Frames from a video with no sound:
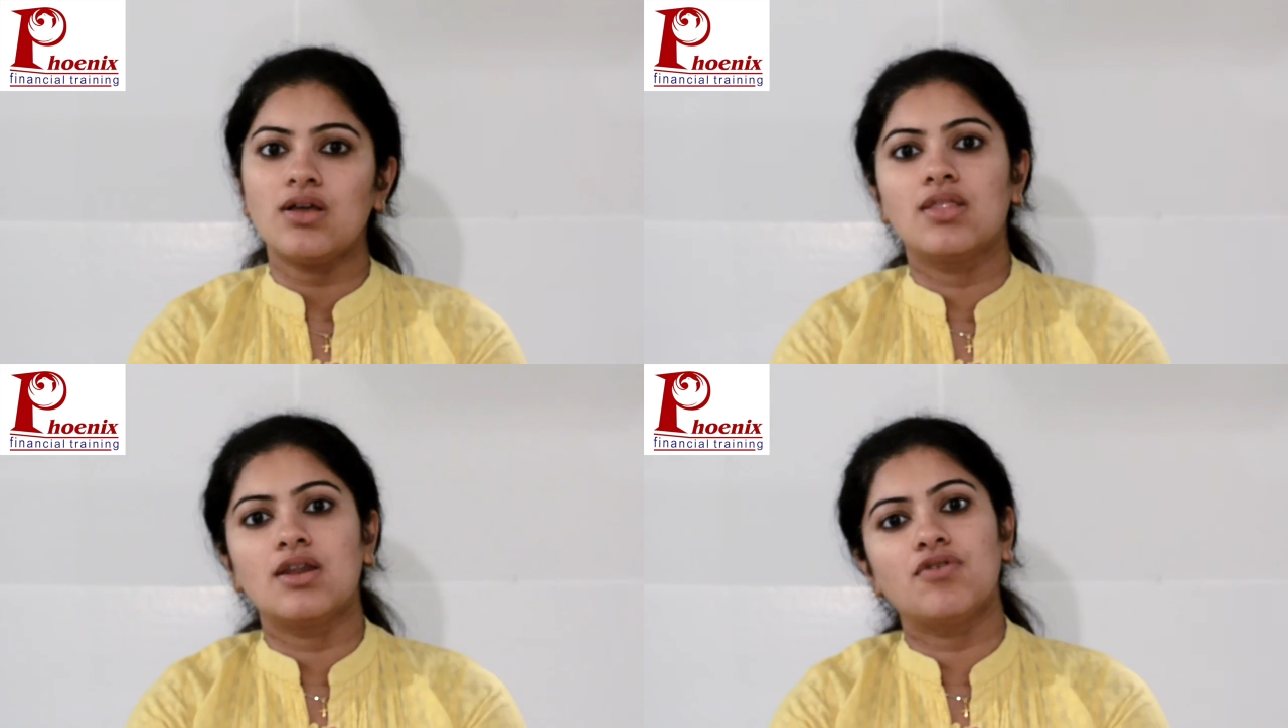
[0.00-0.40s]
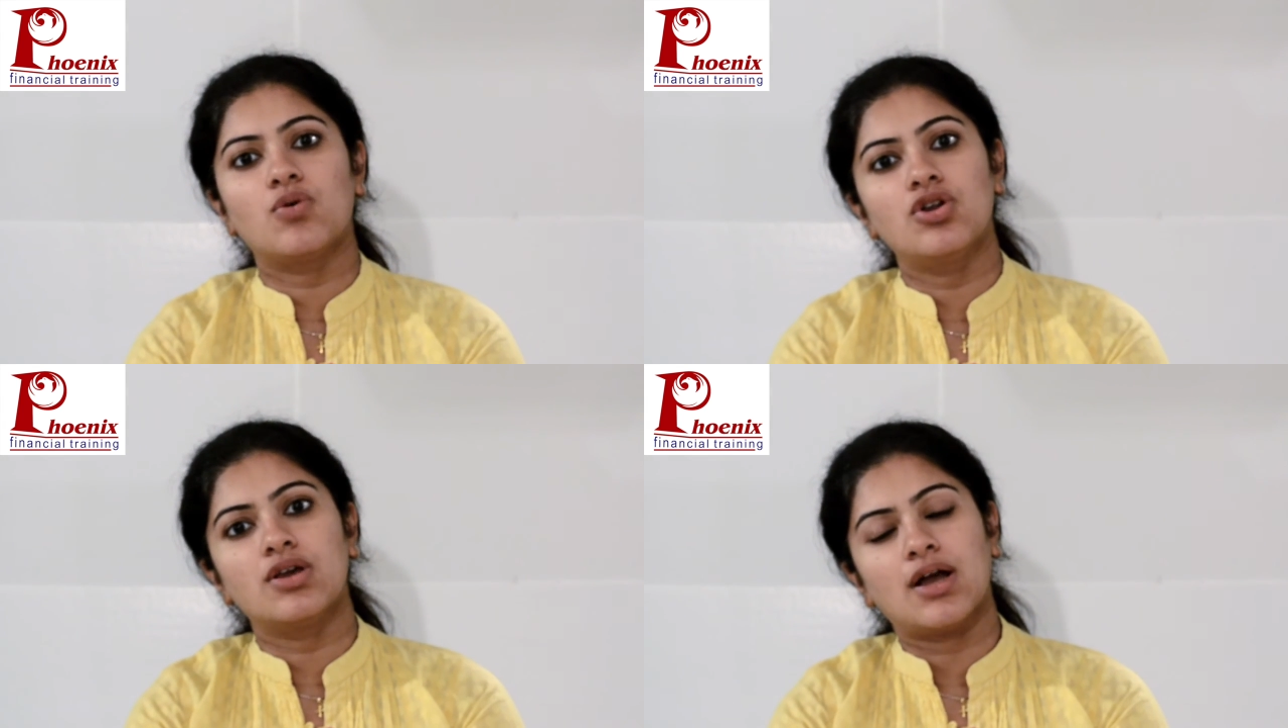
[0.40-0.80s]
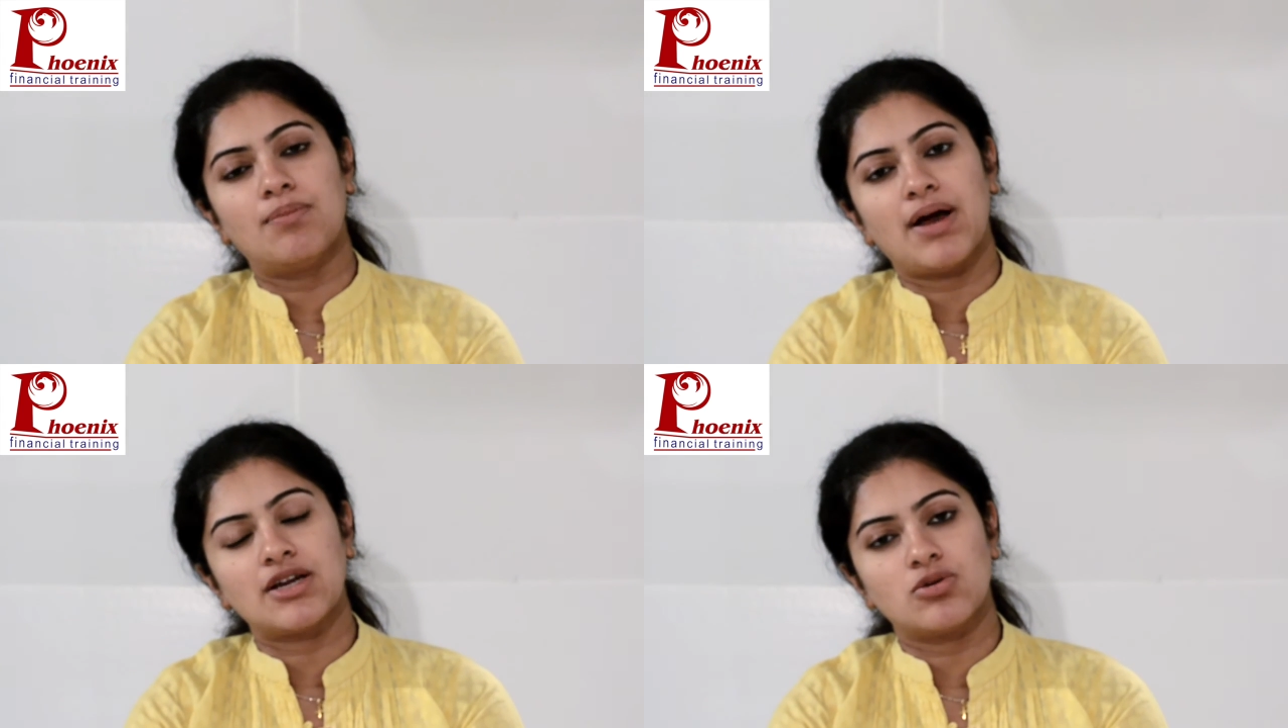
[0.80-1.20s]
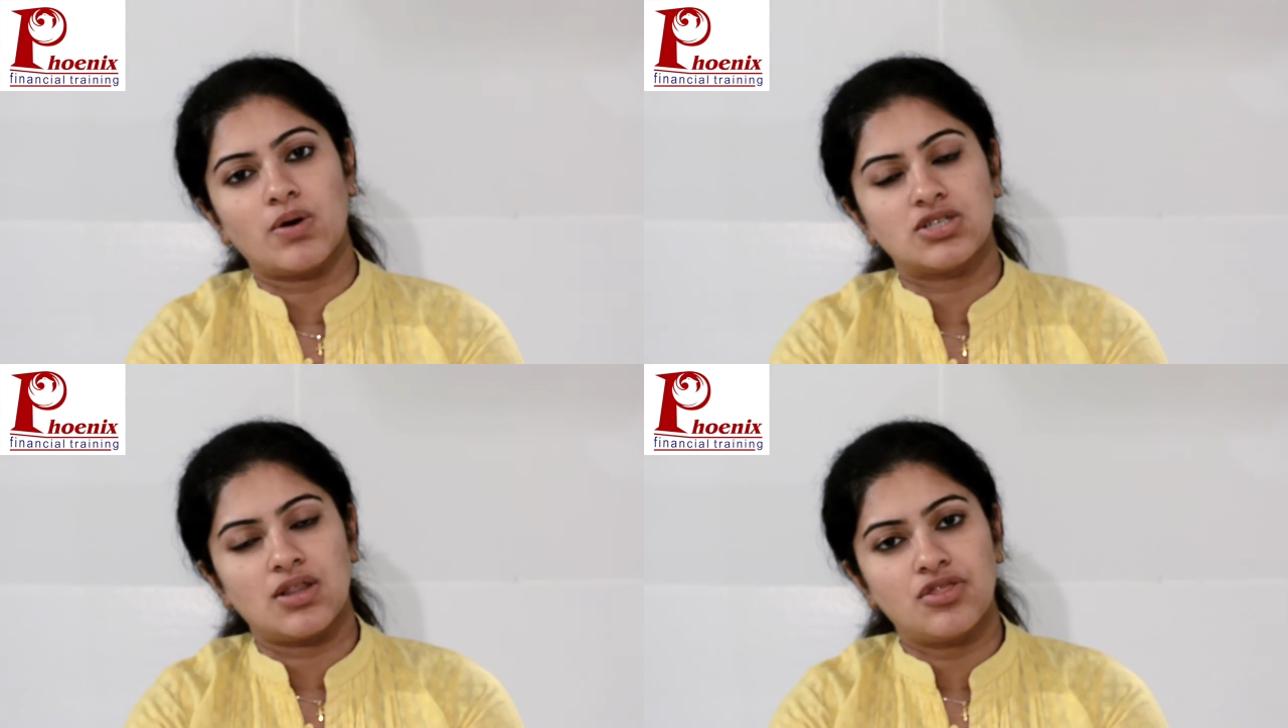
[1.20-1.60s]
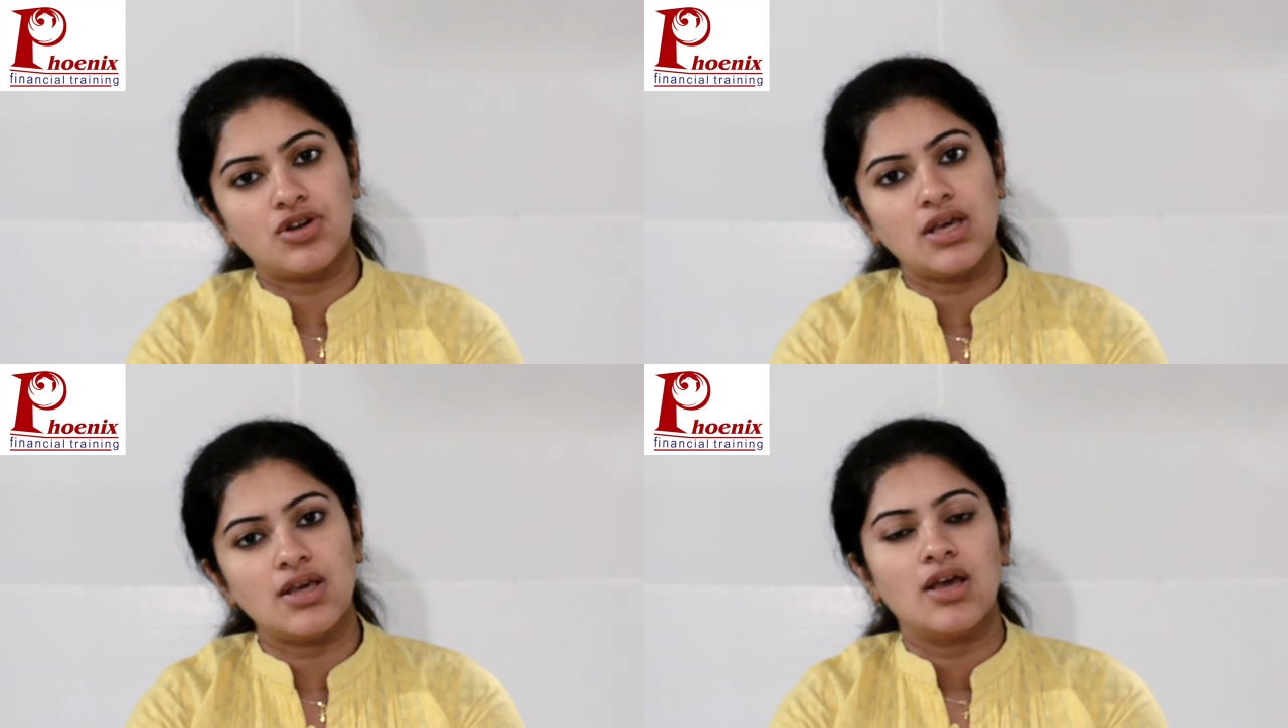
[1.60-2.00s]
then if you want you can come back to question
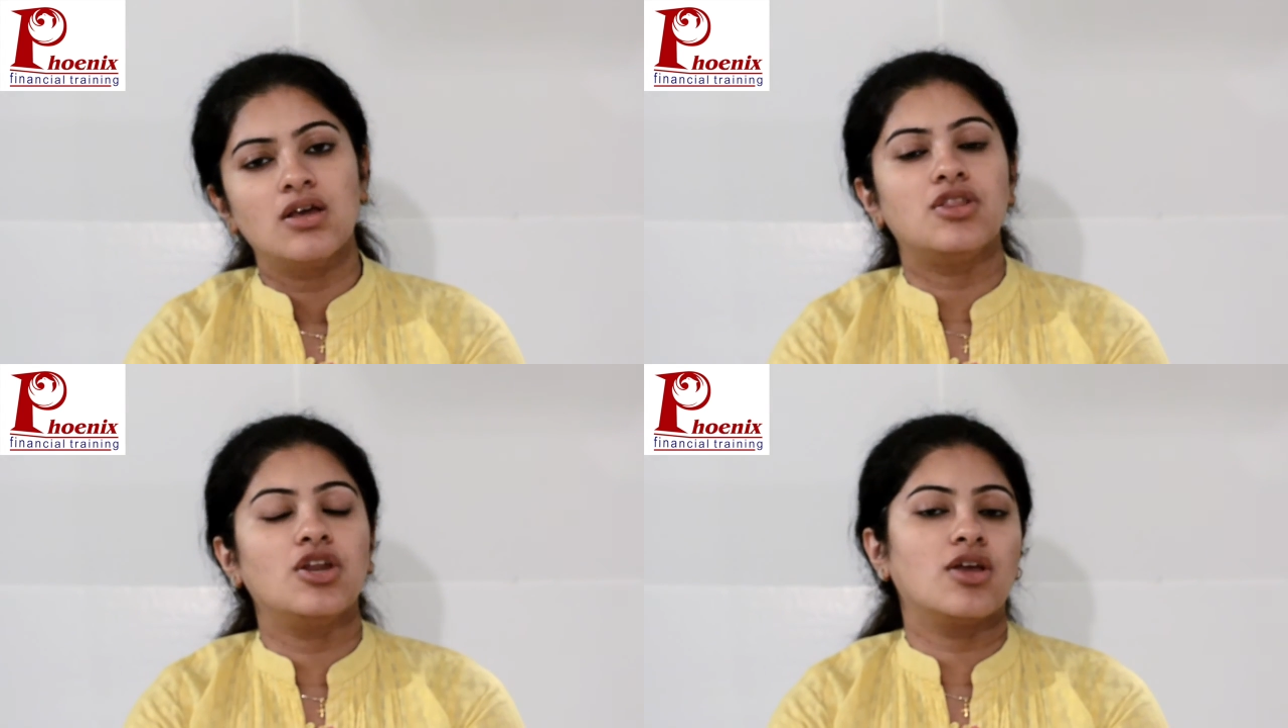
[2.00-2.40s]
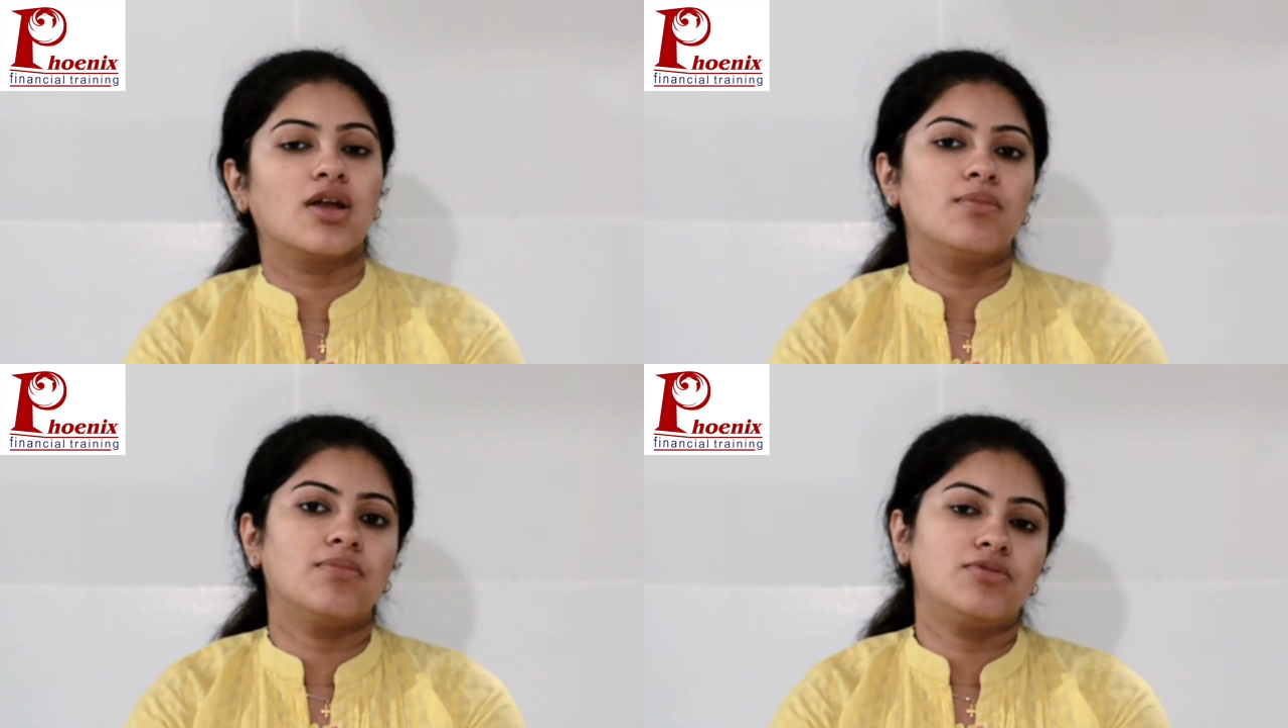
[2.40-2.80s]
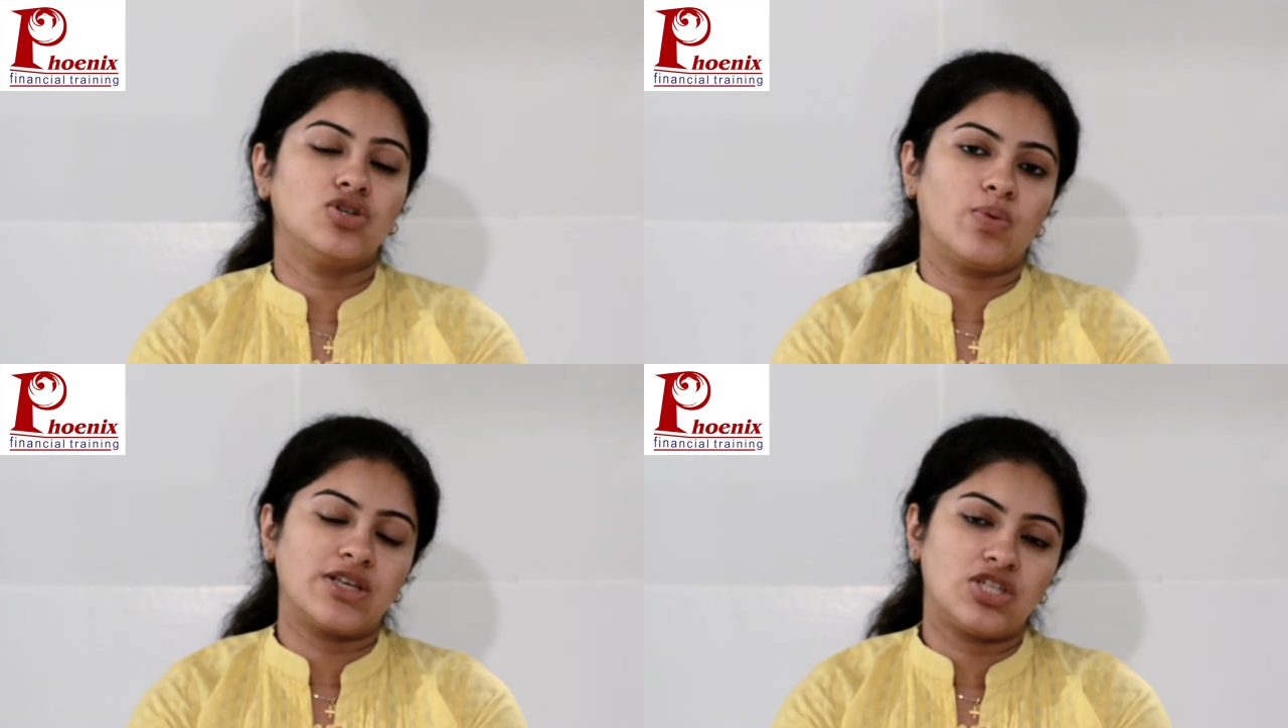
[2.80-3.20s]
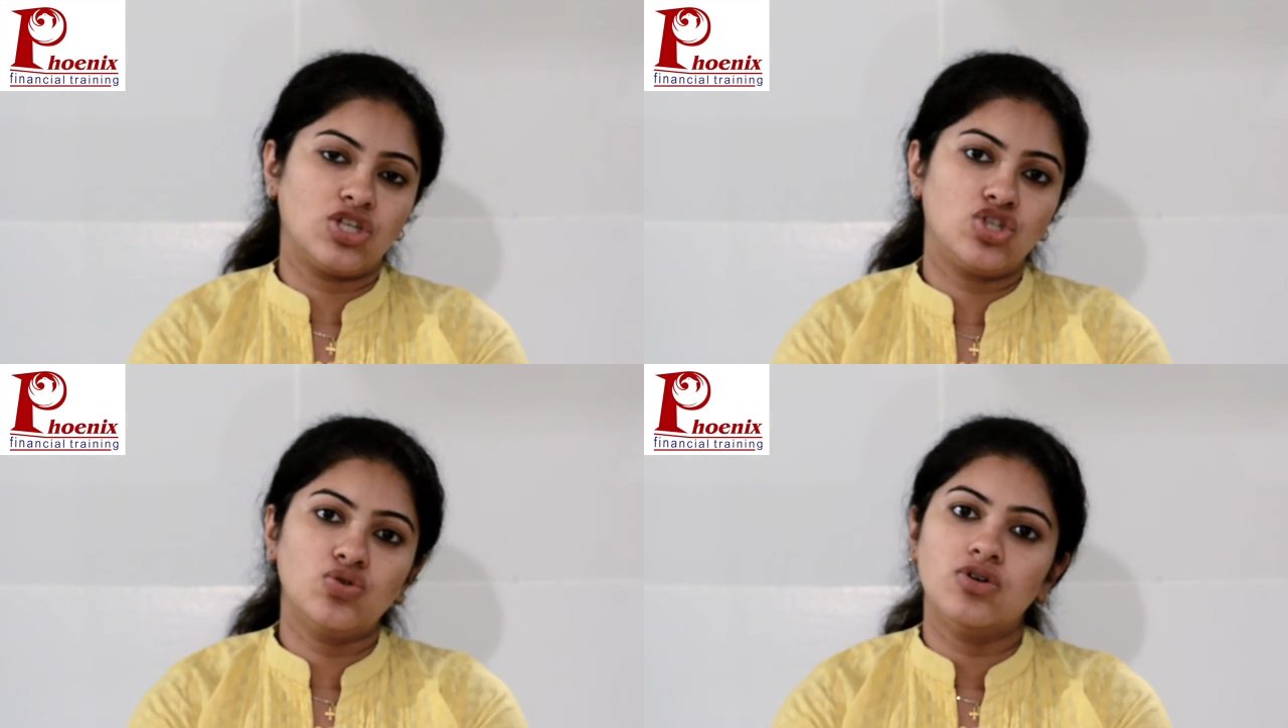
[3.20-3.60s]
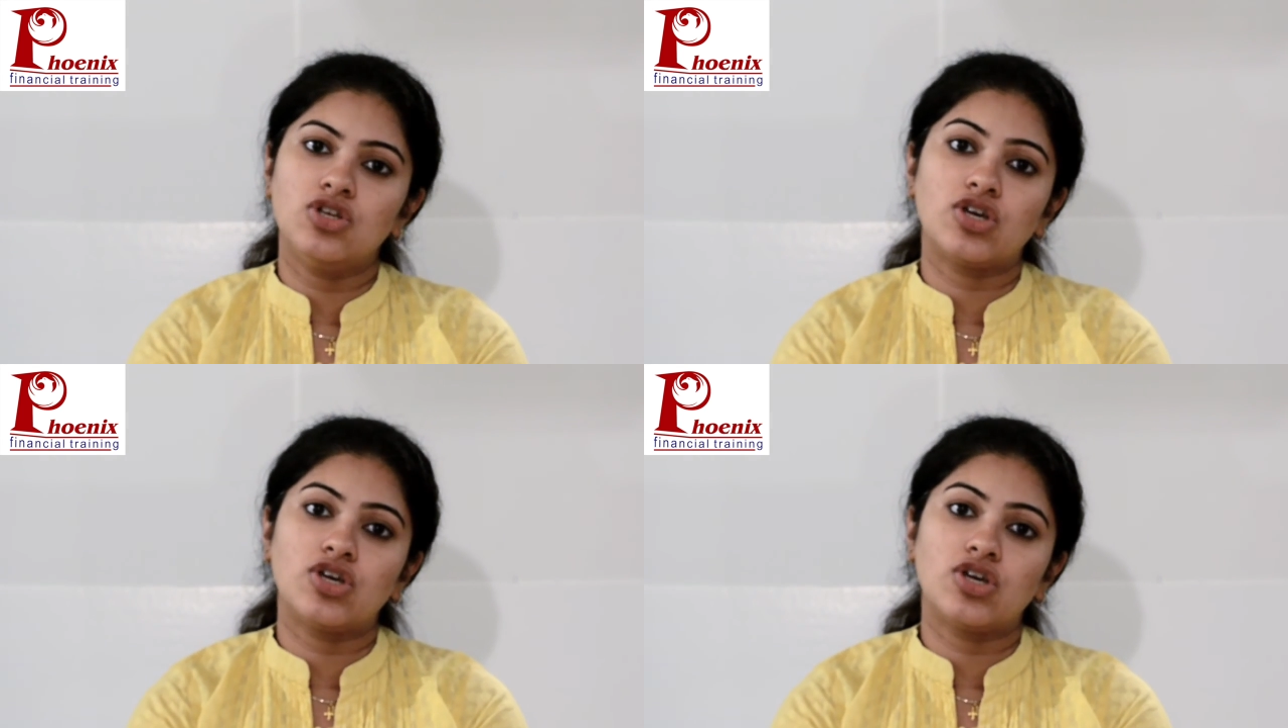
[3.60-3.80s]
3, then you can come to question 2.